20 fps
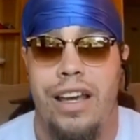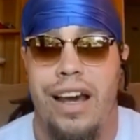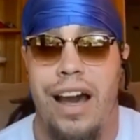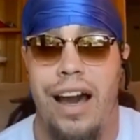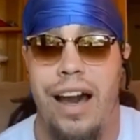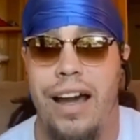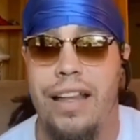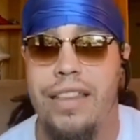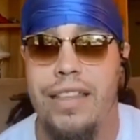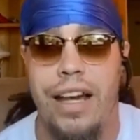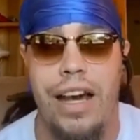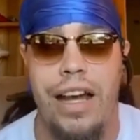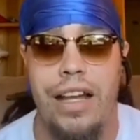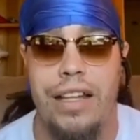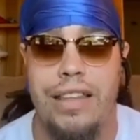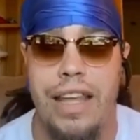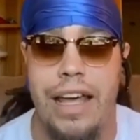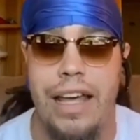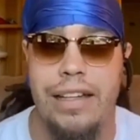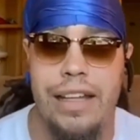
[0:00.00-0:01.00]
I
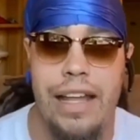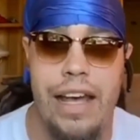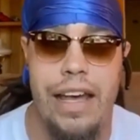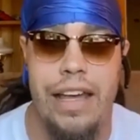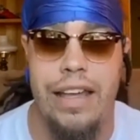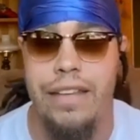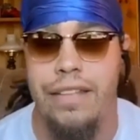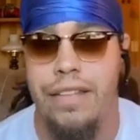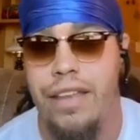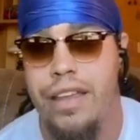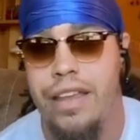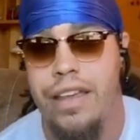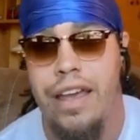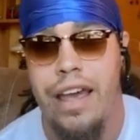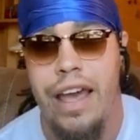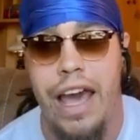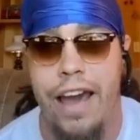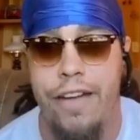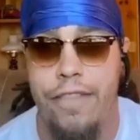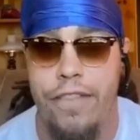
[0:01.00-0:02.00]
thought that, like,
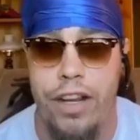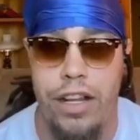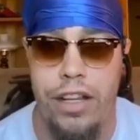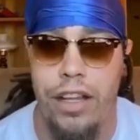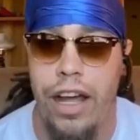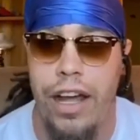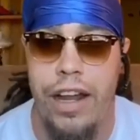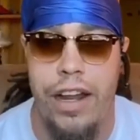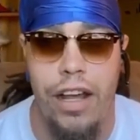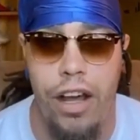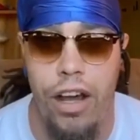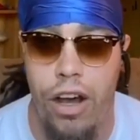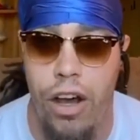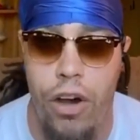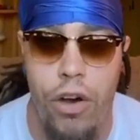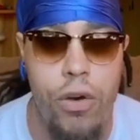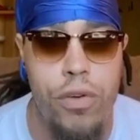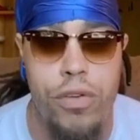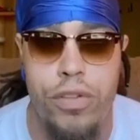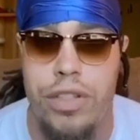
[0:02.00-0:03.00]
having a lot of
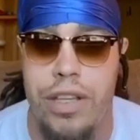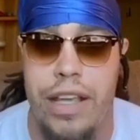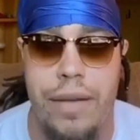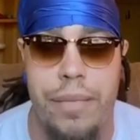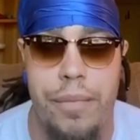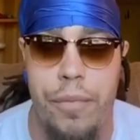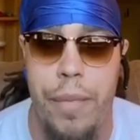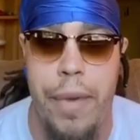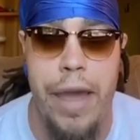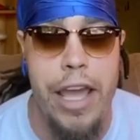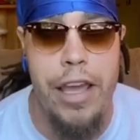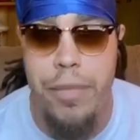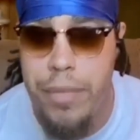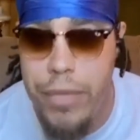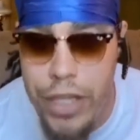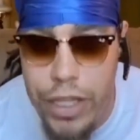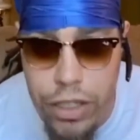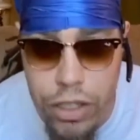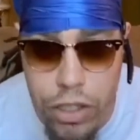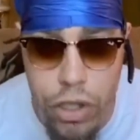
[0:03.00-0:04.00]
hoes made
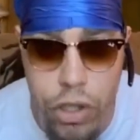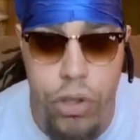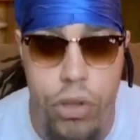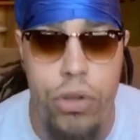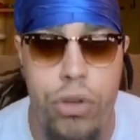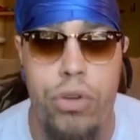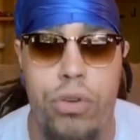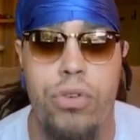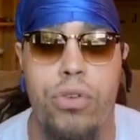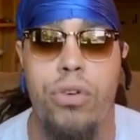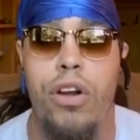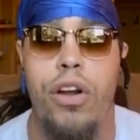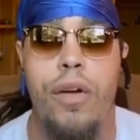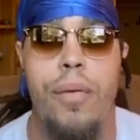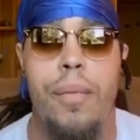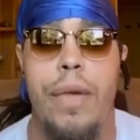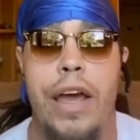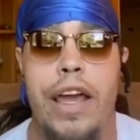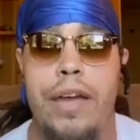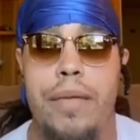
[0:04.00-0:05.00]
me cool or
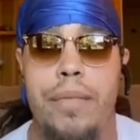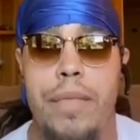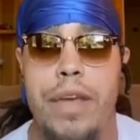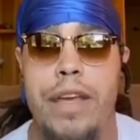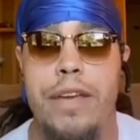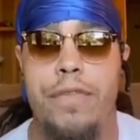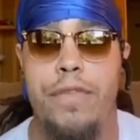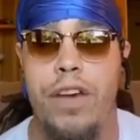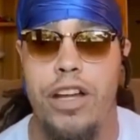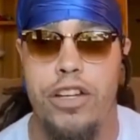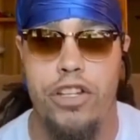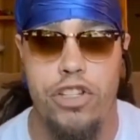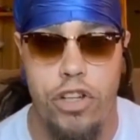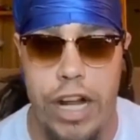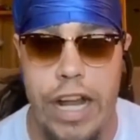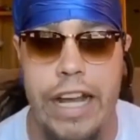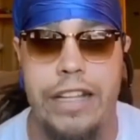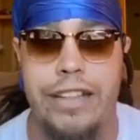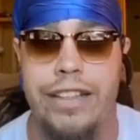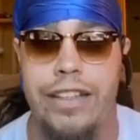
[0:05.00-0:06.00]
made me
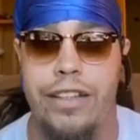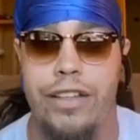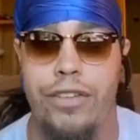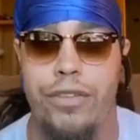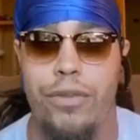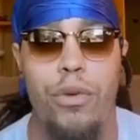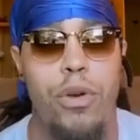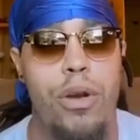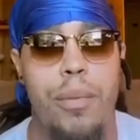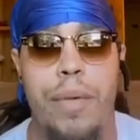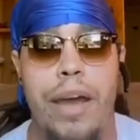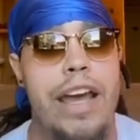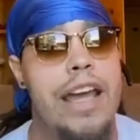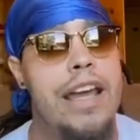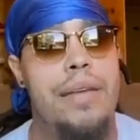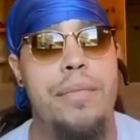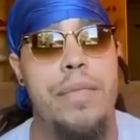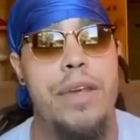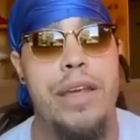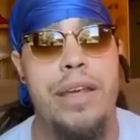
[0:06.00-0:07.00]
attractive or
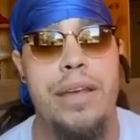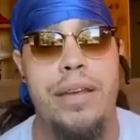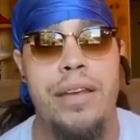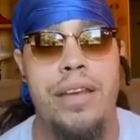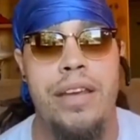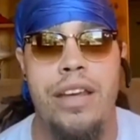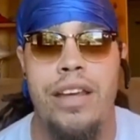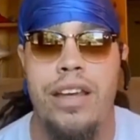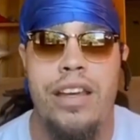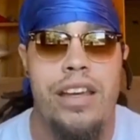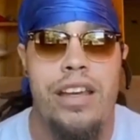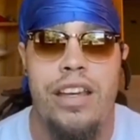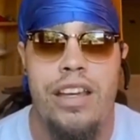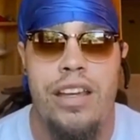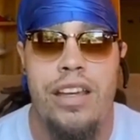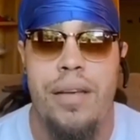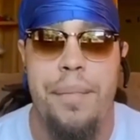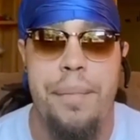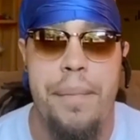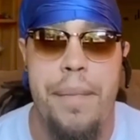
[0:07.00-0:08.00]
made
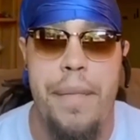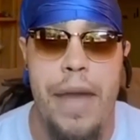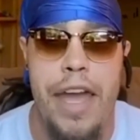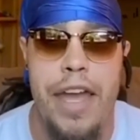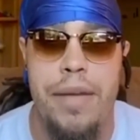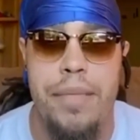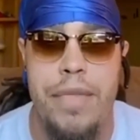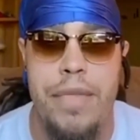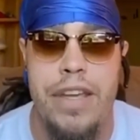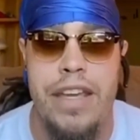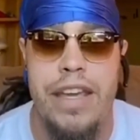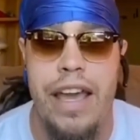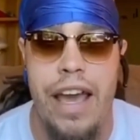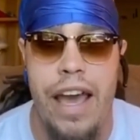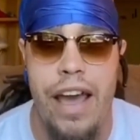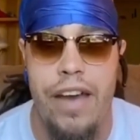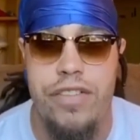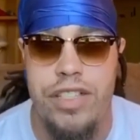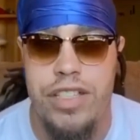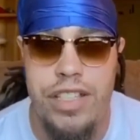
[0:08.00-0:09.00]
me
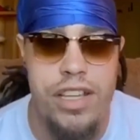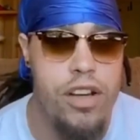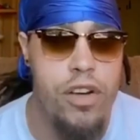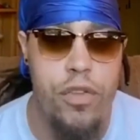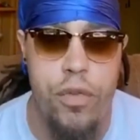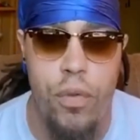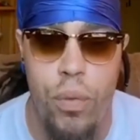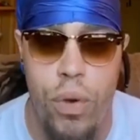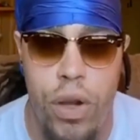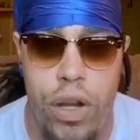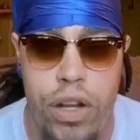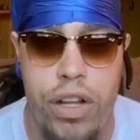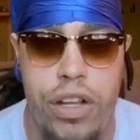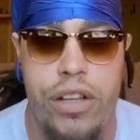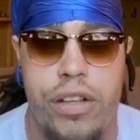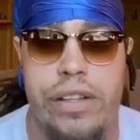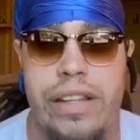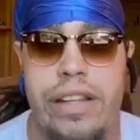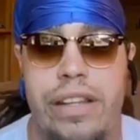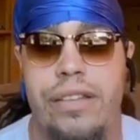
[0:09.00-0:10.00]
have
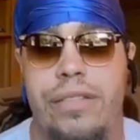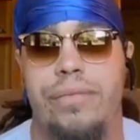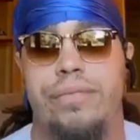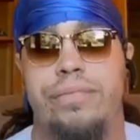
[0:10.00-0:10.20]
self-worth.